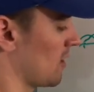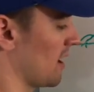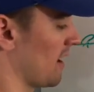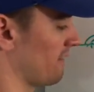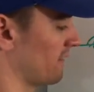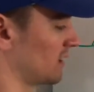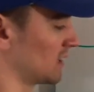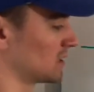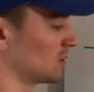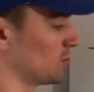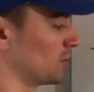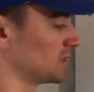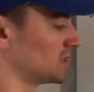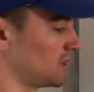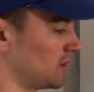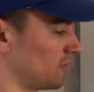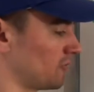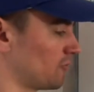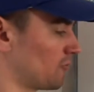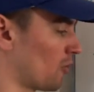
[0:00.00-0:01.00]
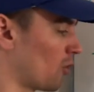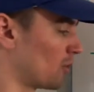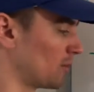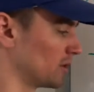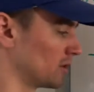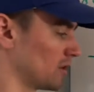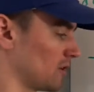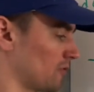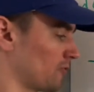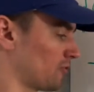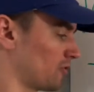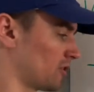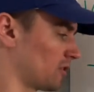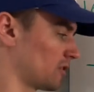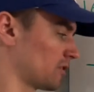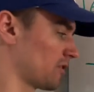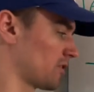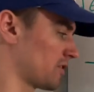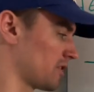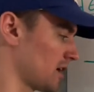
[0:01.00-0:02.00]
have an explicit formula for
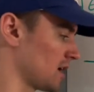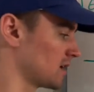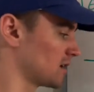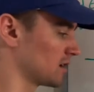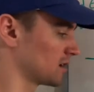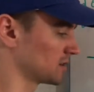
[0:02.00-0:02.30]
theta,